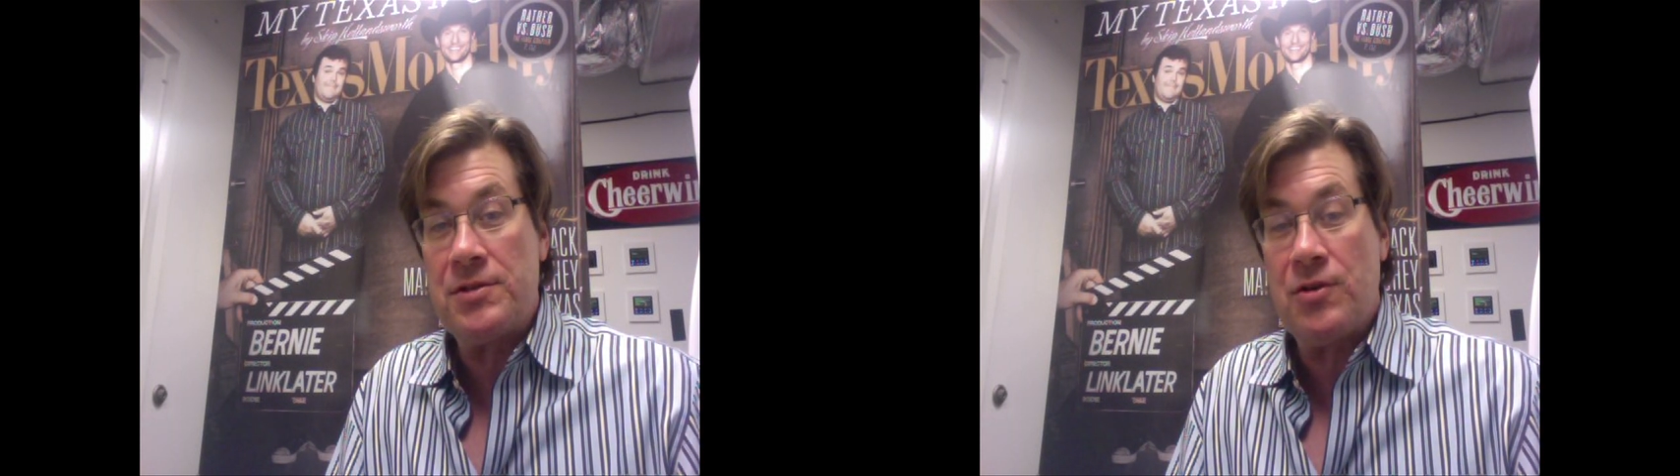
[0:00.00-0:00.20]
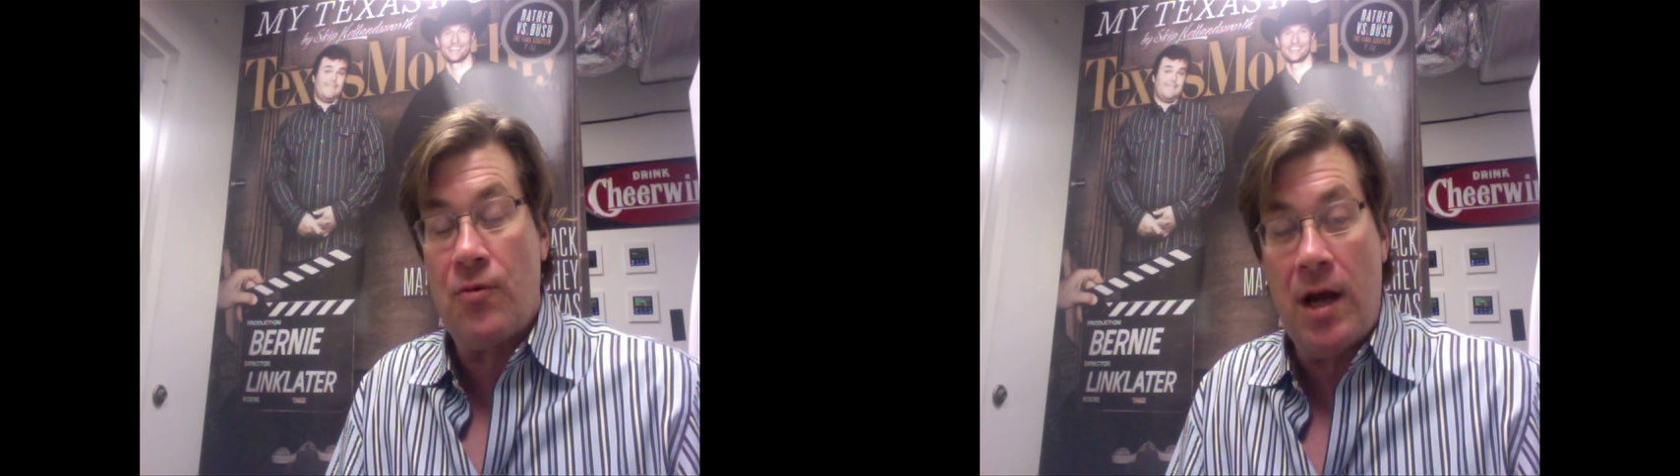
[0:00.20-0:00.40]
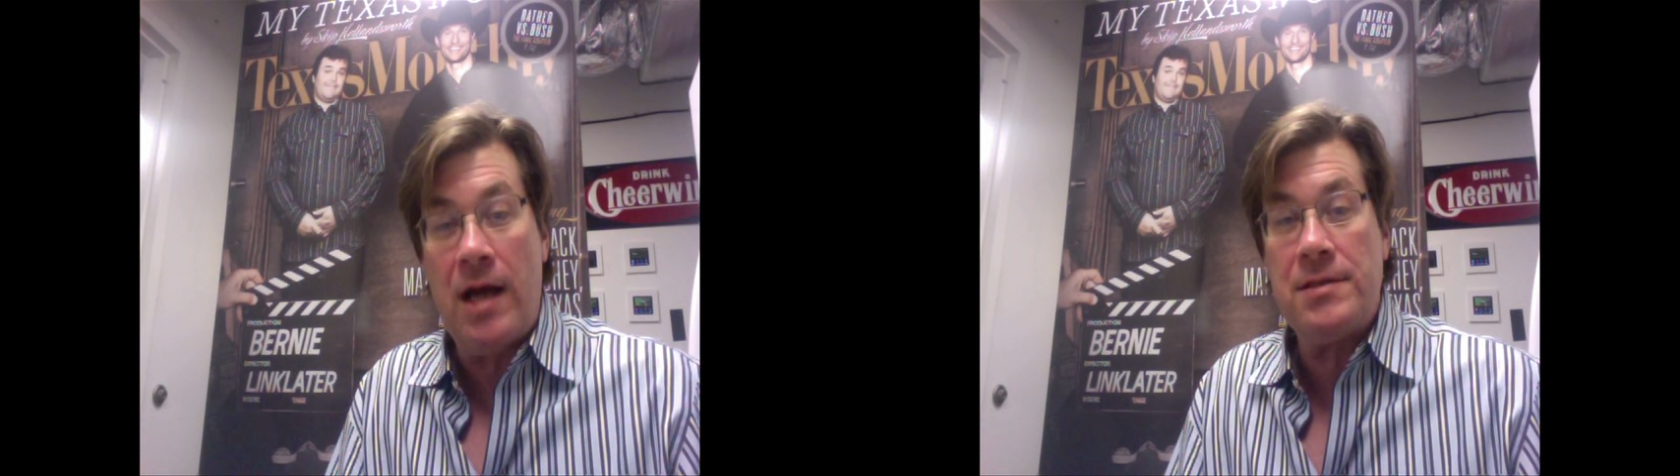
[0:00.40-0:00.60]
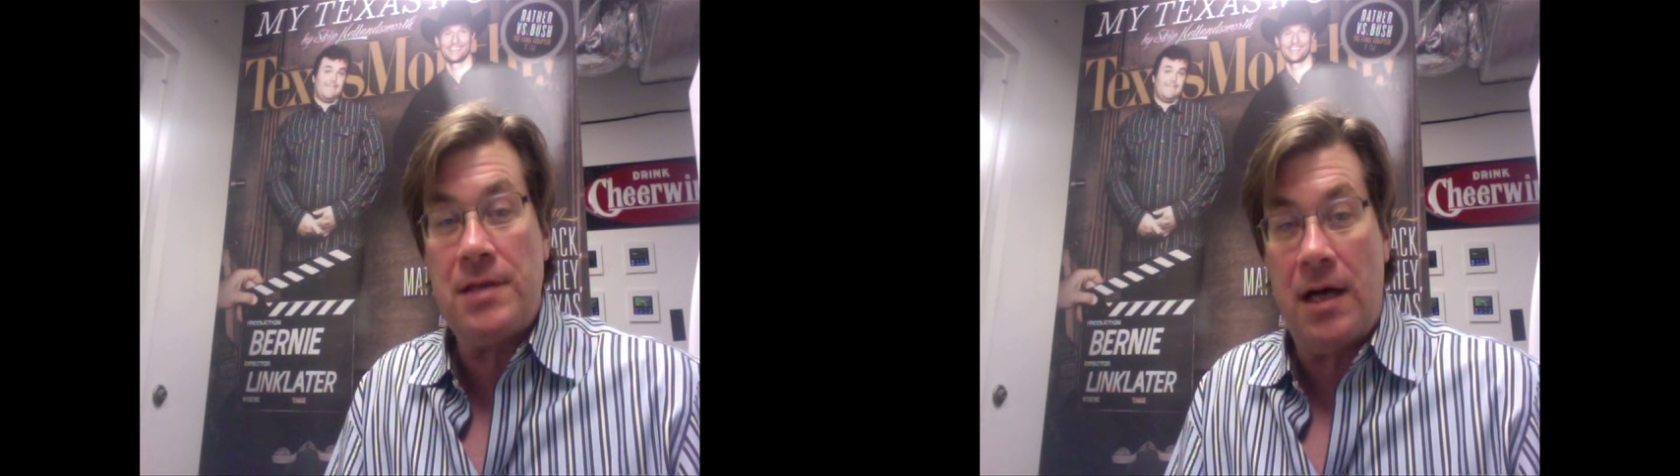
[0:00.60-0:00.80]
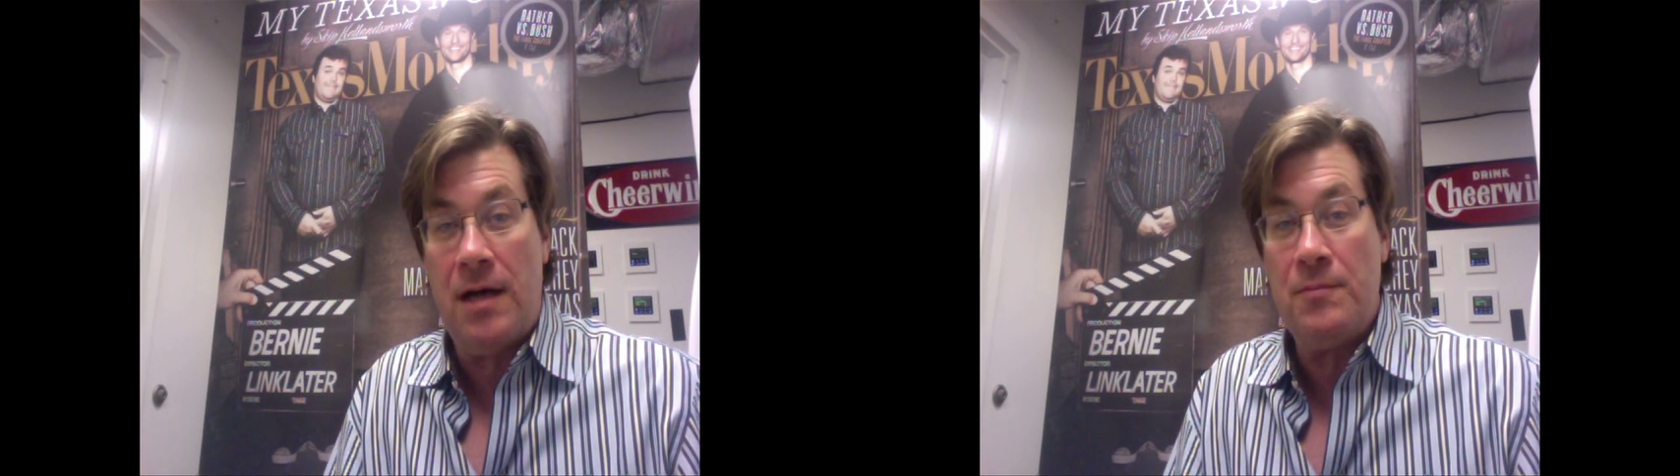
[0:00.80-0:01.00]
grand
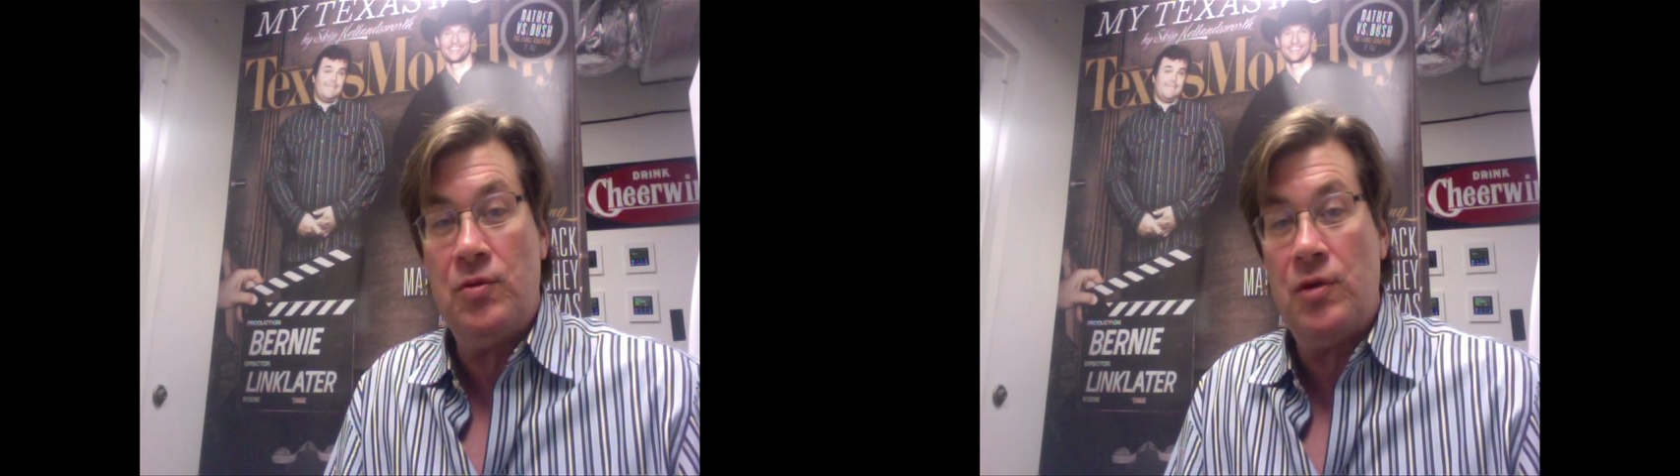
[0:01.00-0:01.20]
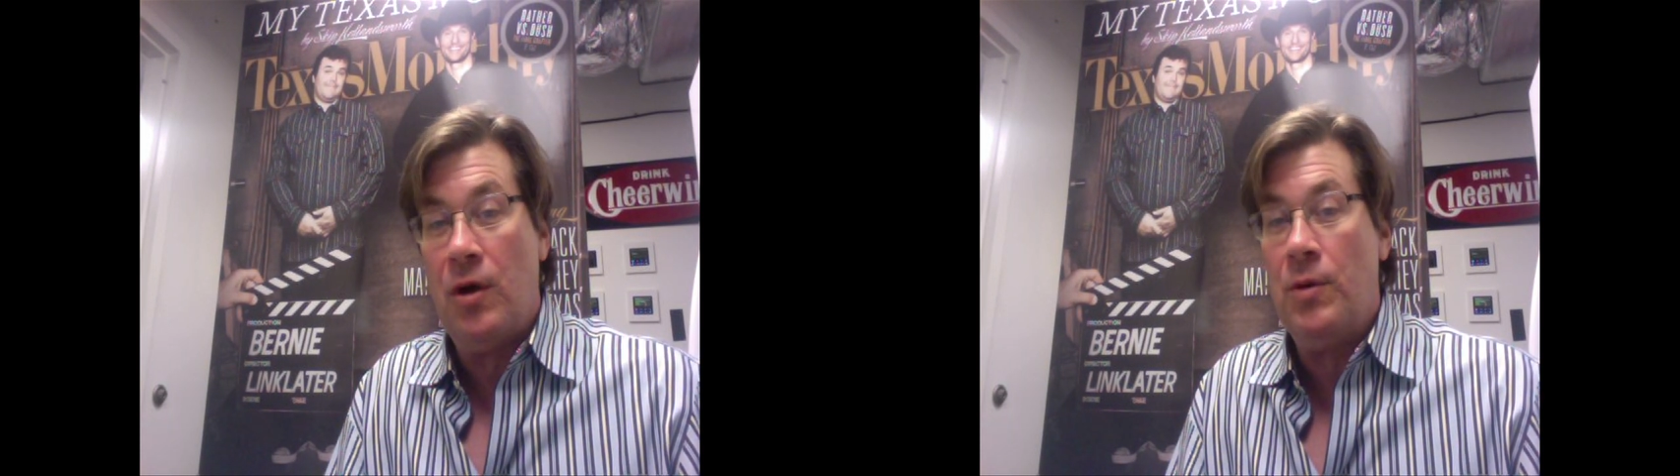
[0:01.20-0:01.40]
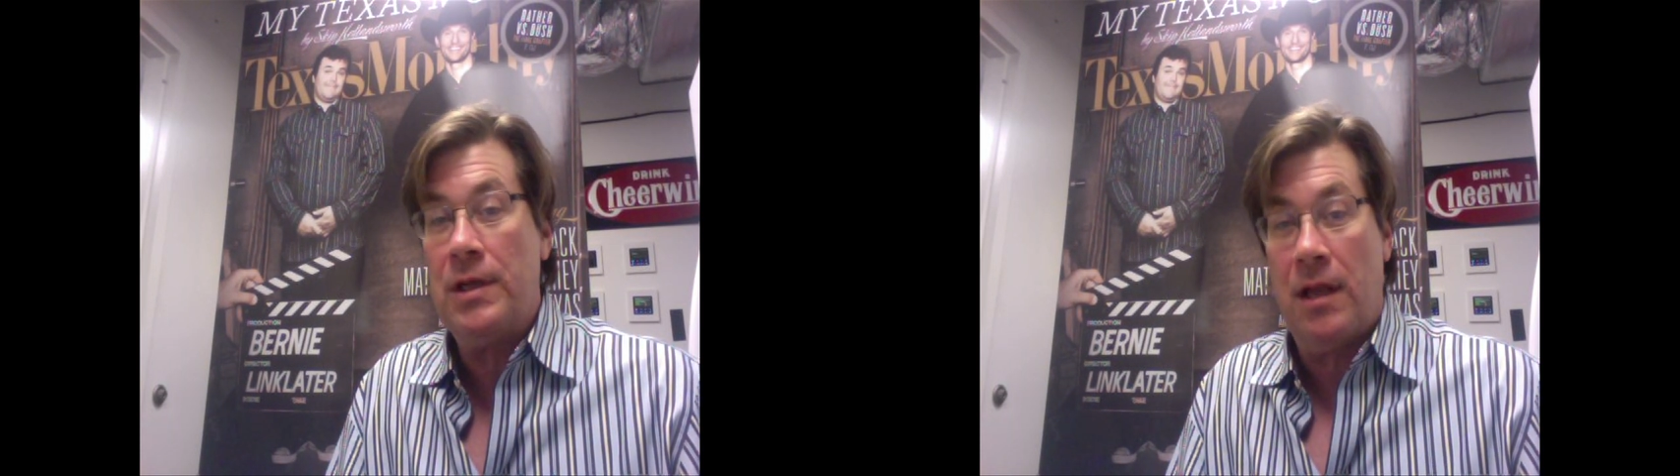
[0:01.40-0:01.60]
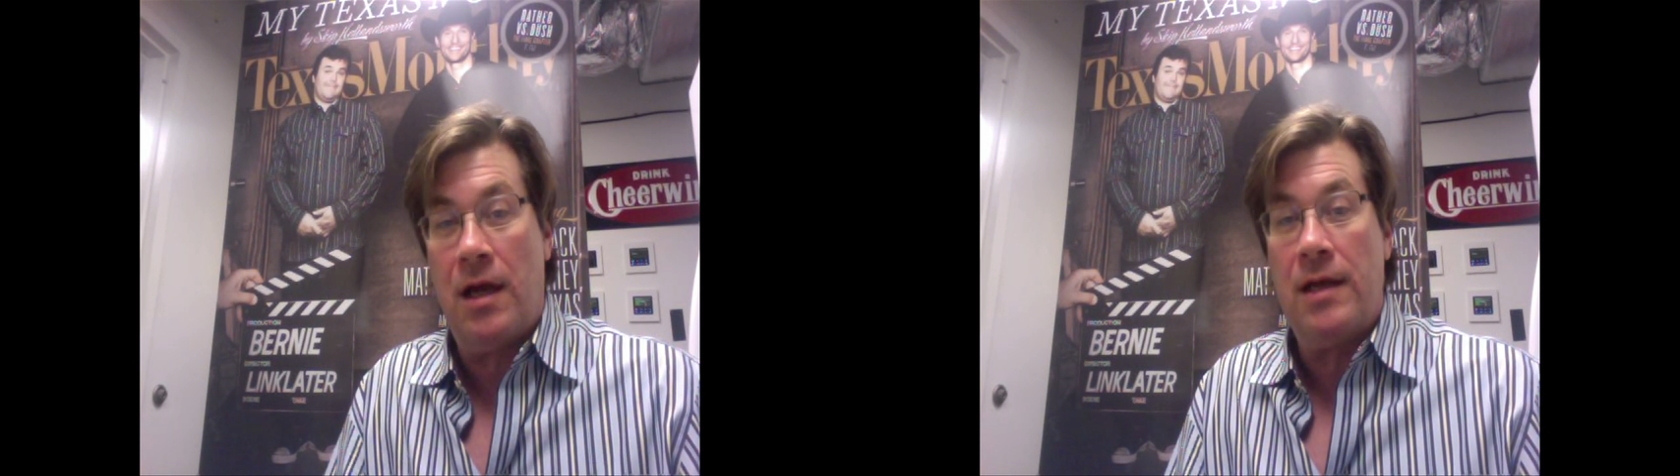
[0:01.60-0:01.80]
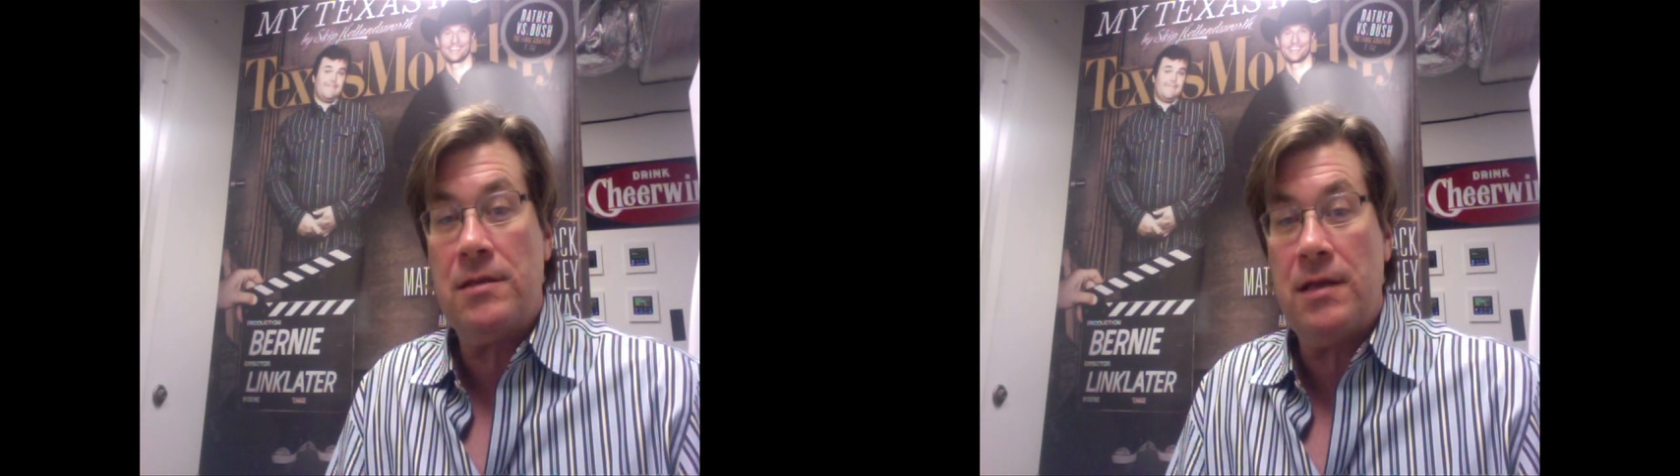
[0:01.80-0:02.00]
dame, who no one
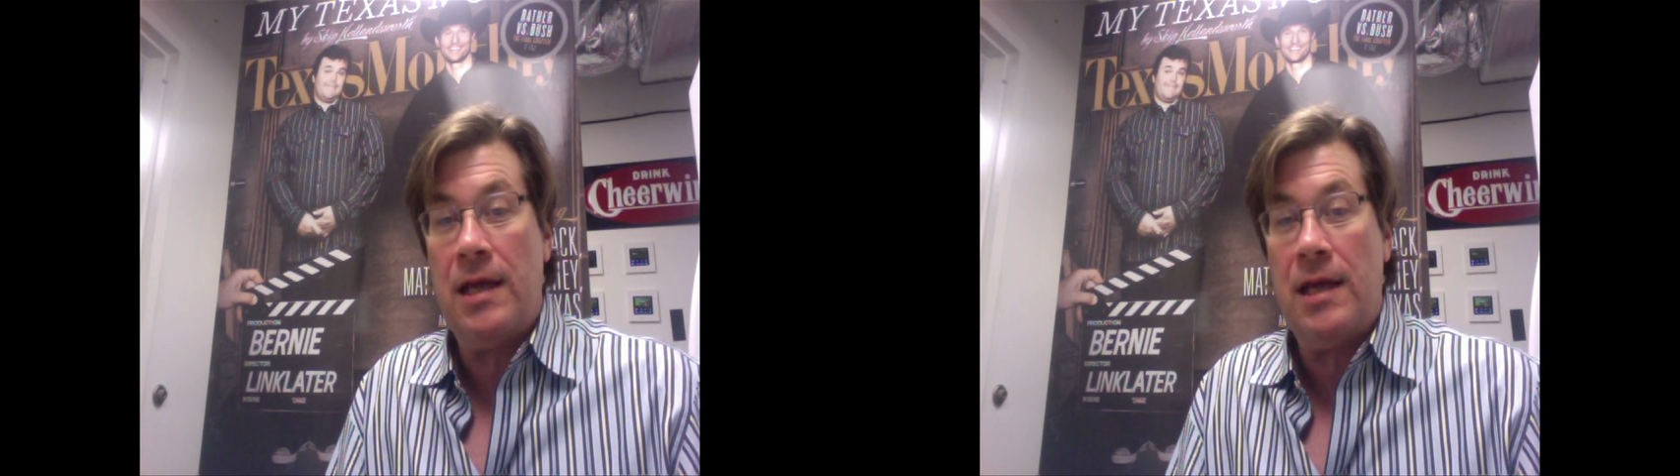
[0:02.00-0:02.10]
liked,